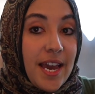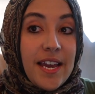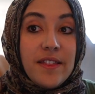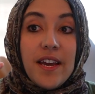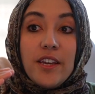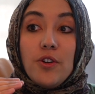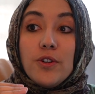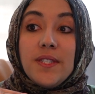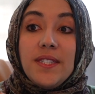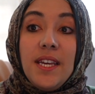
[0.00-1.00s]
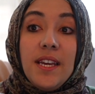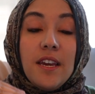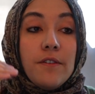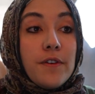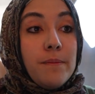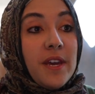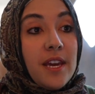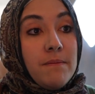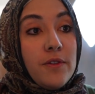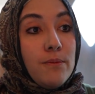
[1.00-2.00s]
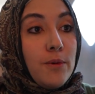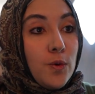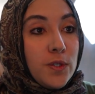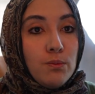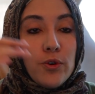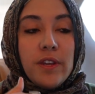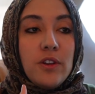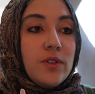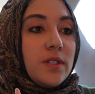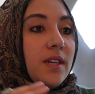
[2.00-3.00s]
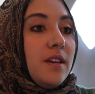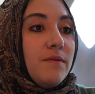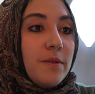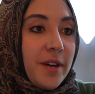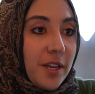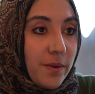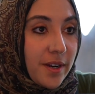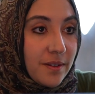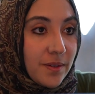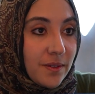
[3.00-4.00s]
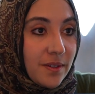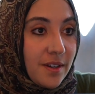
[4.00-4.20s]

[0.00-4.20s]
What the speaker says: And that you're seeking from Him the most more than you're seeking from anyone else.